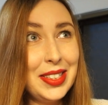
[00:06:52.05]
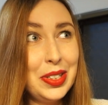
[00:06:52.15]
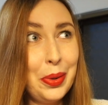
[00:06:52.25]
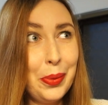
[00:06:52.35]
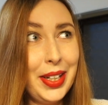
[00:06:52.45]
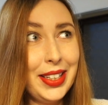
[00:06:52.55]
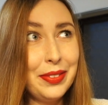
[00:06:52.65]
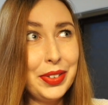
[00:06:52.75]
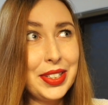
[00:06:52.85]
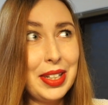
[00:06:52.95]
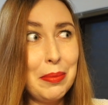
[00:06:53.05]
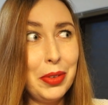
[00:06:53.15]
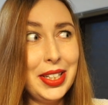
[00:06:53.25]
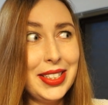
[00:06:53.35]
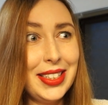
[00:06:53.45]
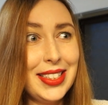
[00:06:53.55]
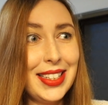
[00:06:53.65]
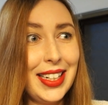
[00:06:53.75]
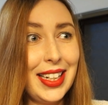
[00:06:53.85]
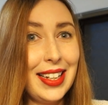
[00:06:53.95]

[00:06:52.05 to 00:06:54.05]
tweet for some reason is getting a